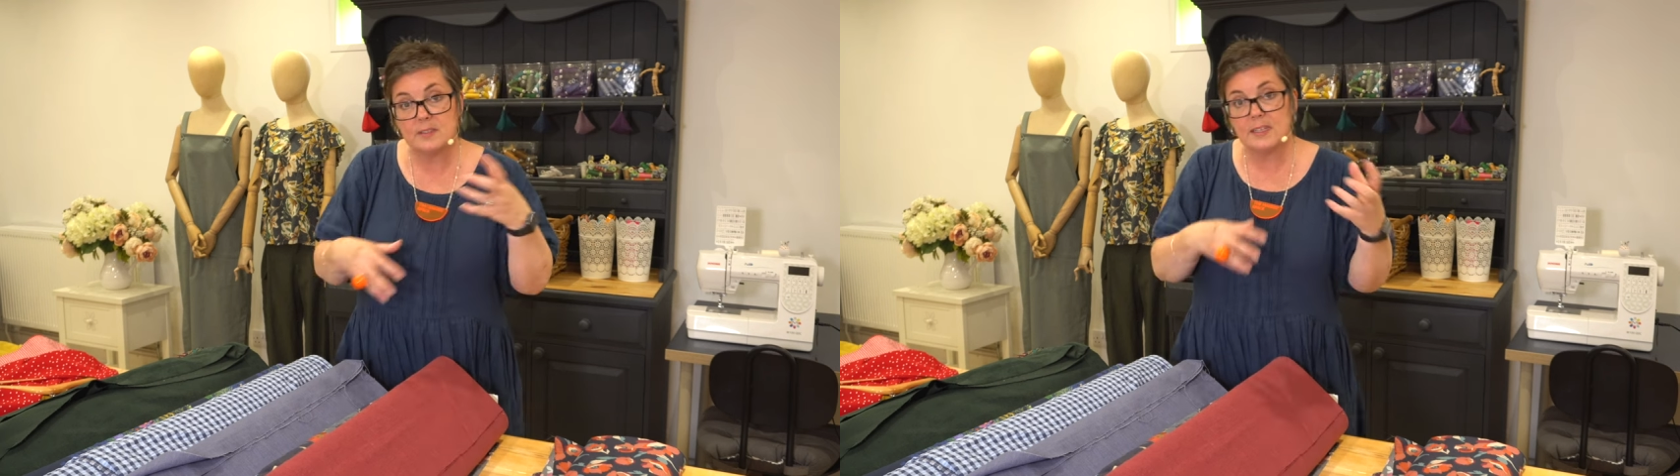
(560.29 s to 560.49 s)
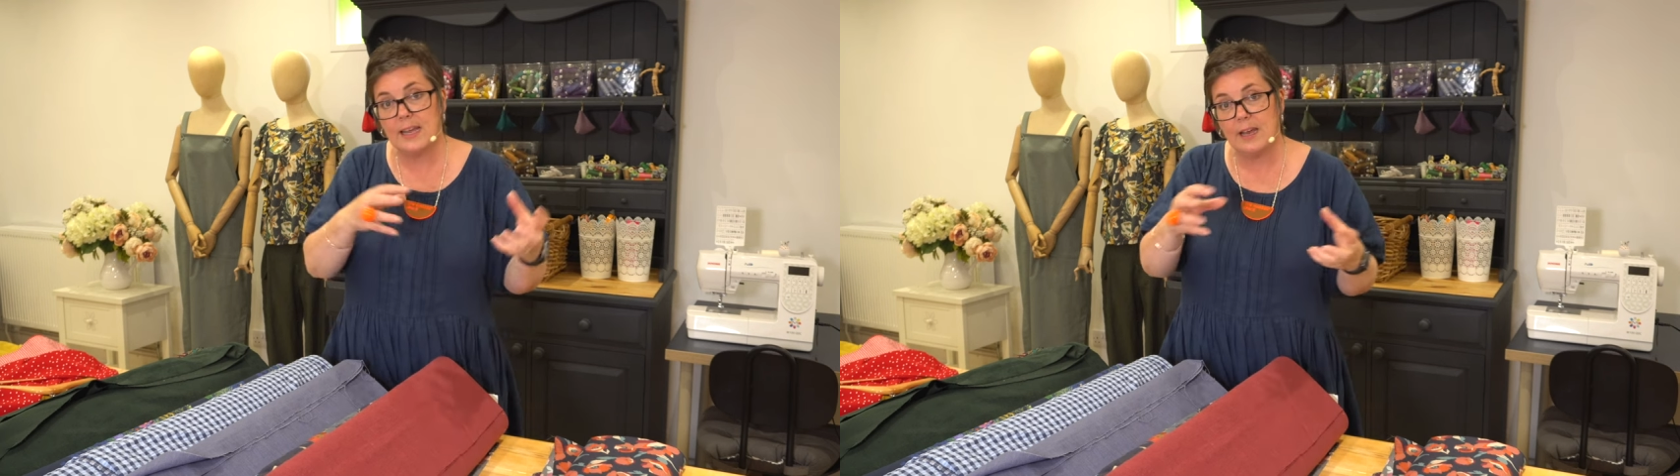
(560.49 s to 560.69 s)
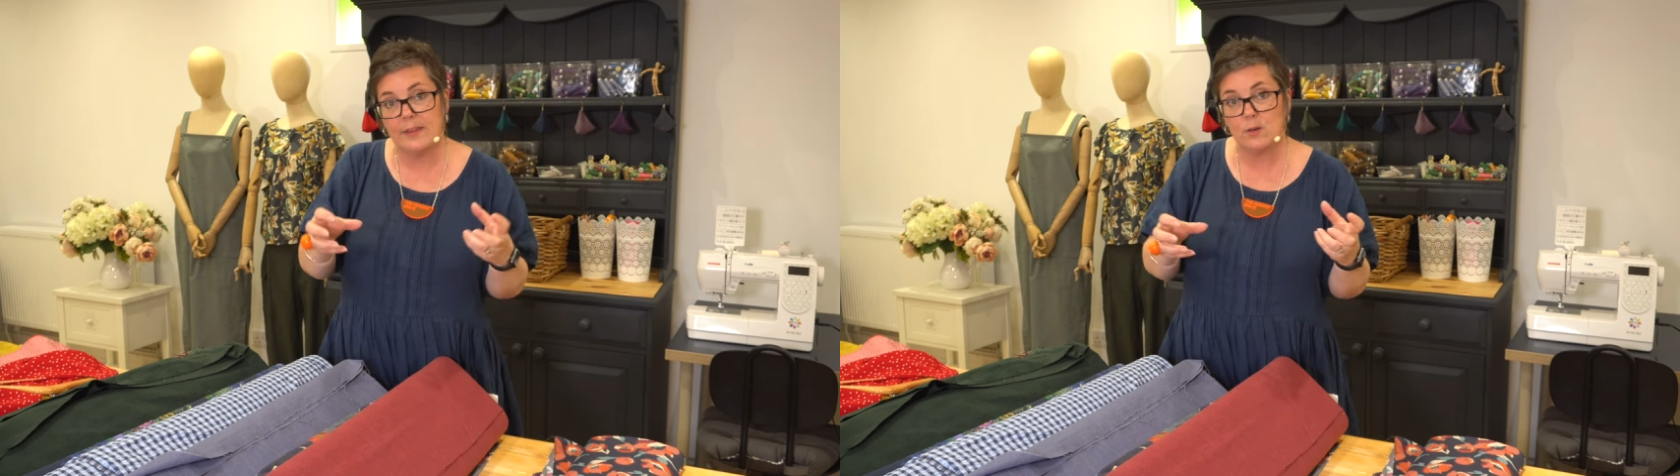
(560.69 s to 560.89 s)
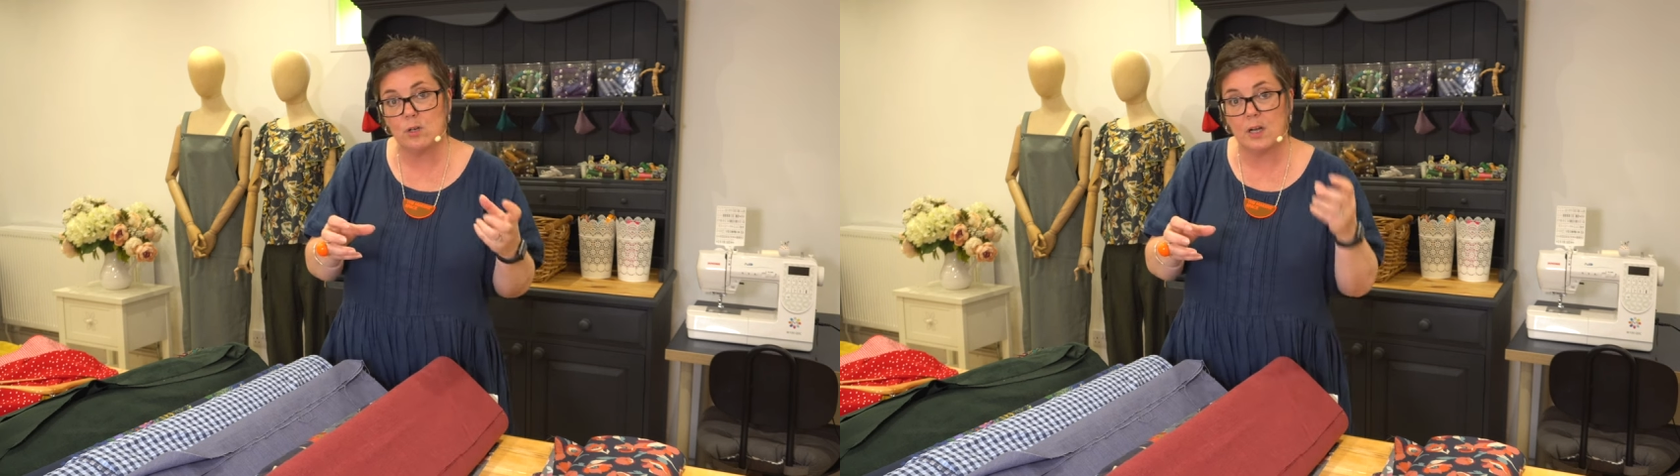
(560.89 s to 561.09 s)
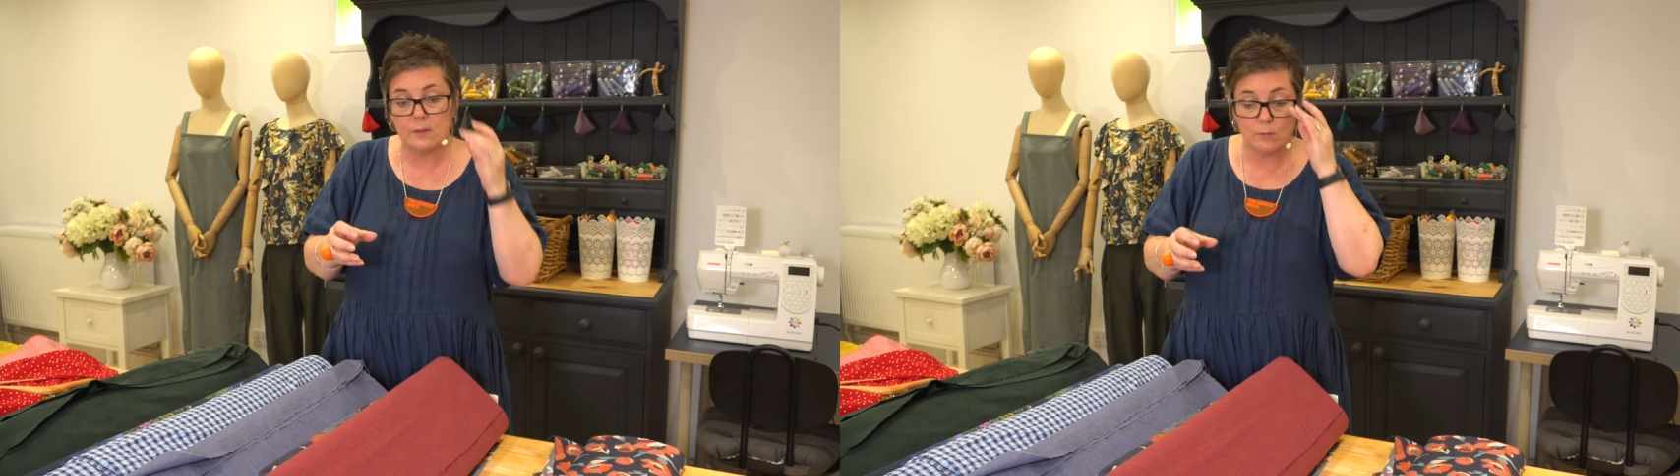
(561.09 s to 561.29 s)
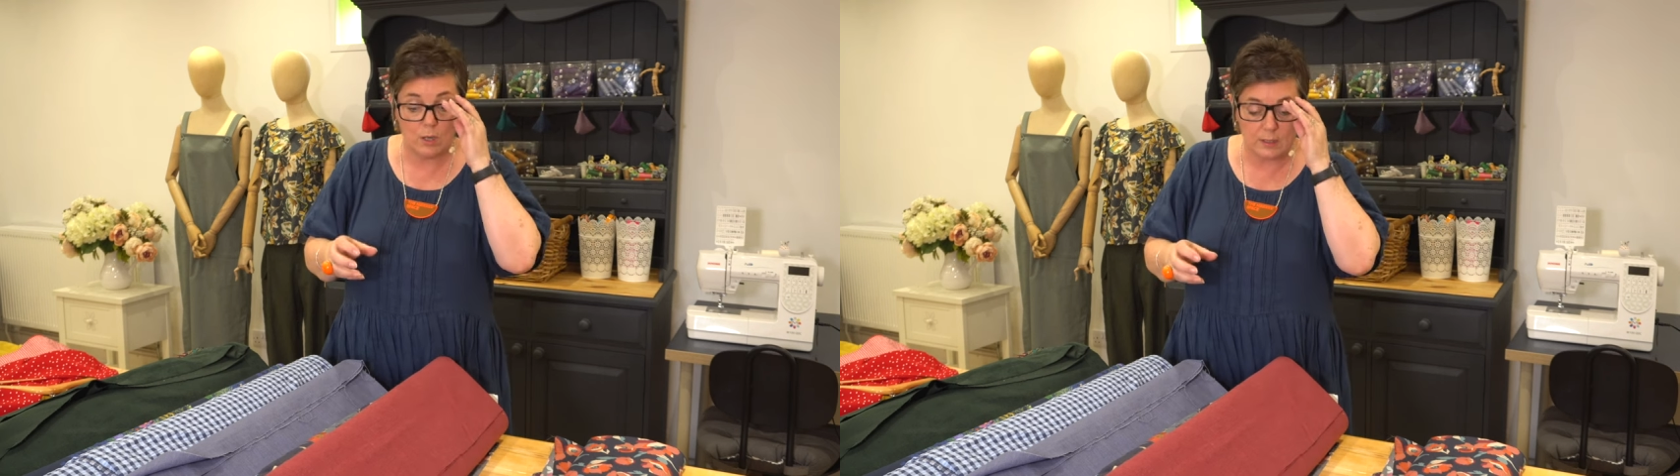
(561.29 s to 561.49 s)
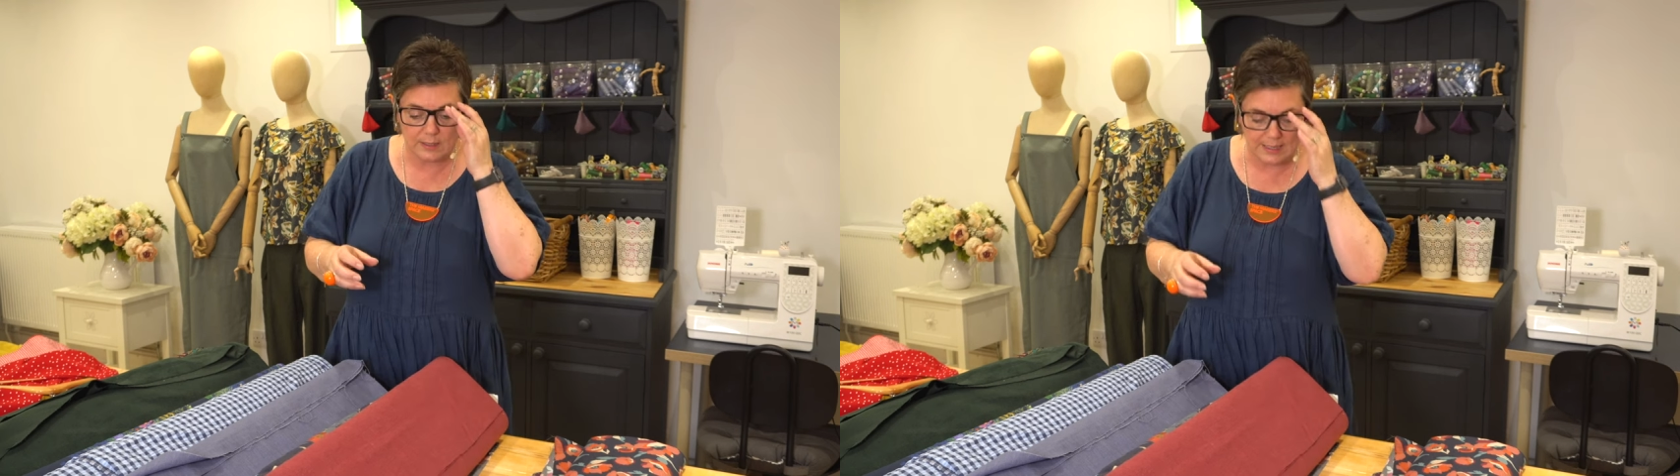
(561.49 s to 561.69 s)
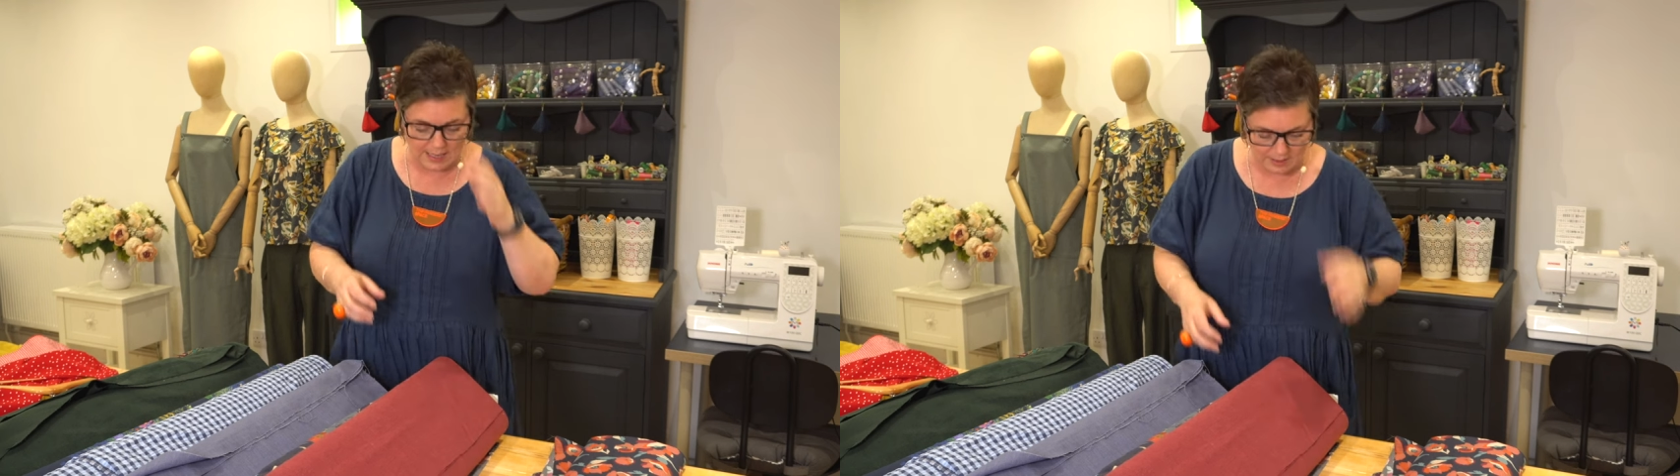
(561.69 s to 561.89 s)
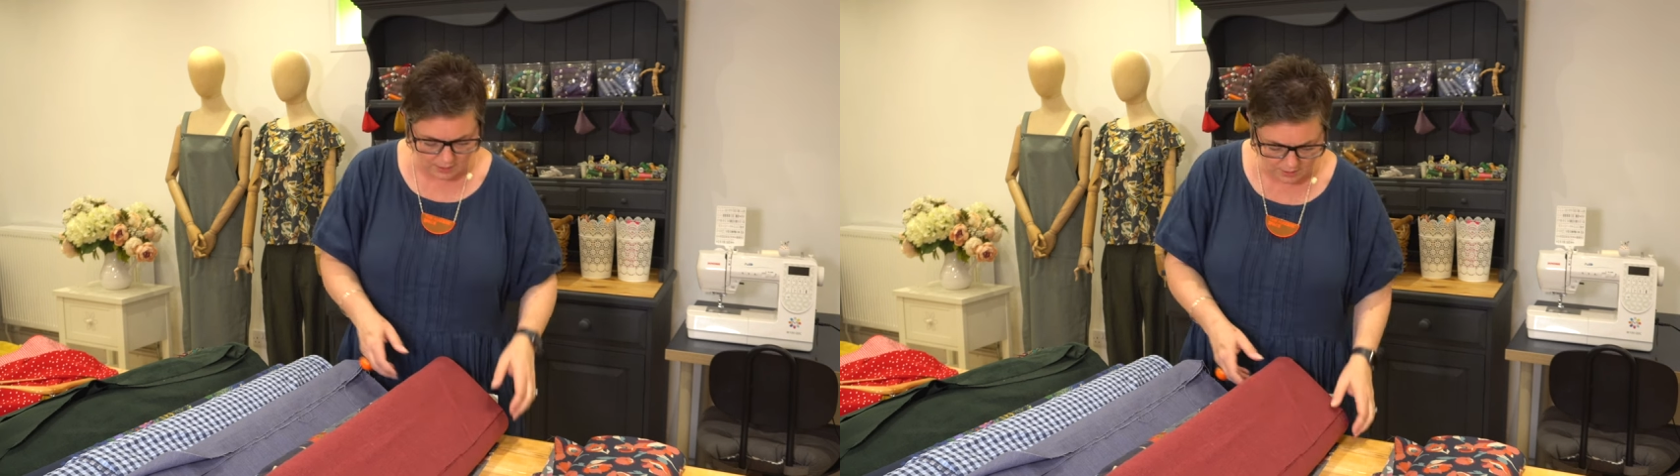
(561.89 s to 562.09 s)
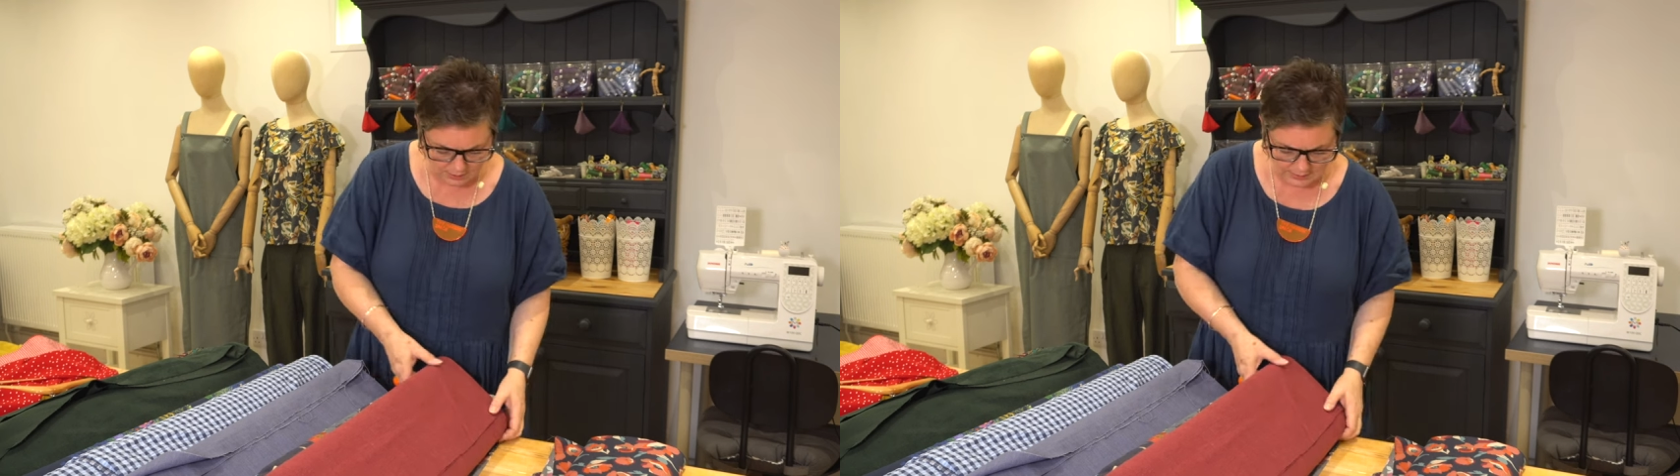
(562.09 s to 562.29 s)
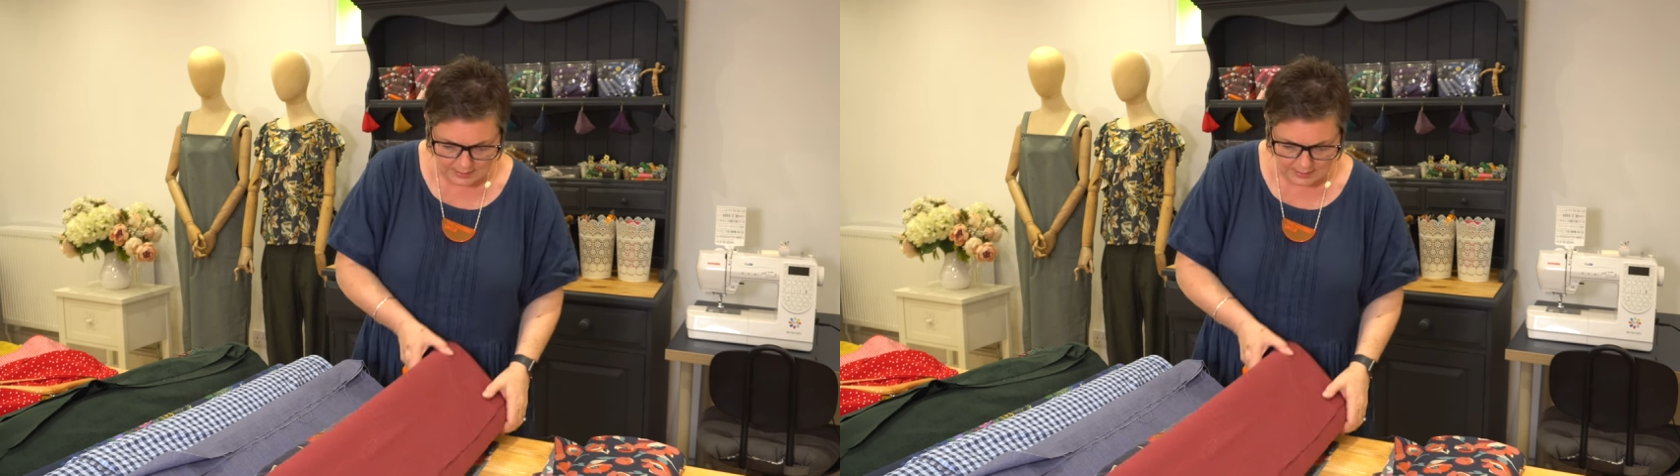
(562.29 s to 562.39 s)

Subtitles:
see how they all kind of work together.